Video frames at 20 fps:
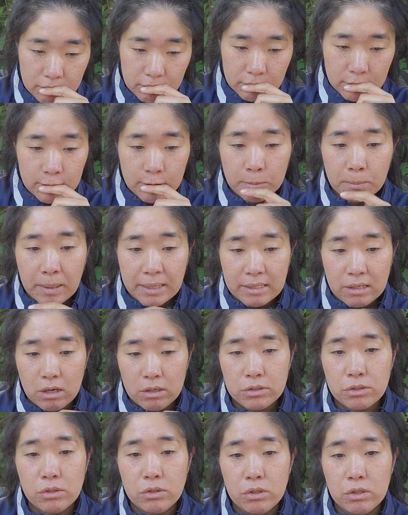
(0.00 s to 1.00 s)
You might
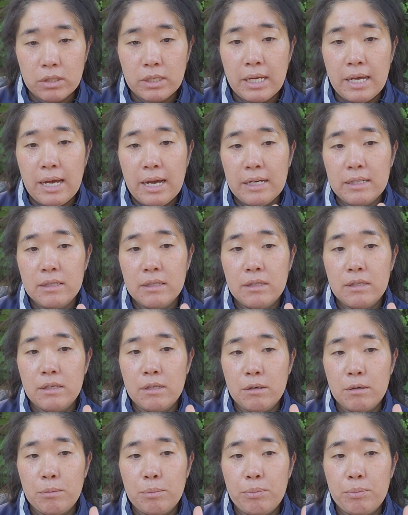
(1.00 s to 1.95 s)
also look at their